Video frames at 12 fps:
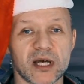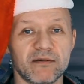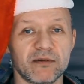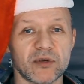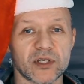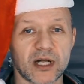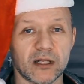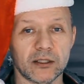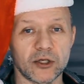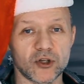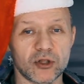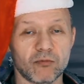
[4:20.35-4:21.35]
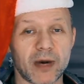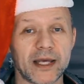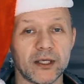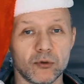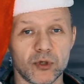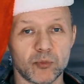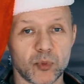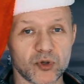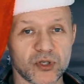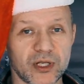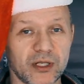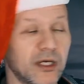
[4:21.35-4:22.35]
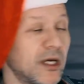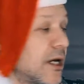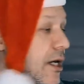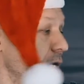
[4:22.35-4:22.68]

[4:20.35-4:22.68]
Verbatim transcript: having with CalDigit. My unit personally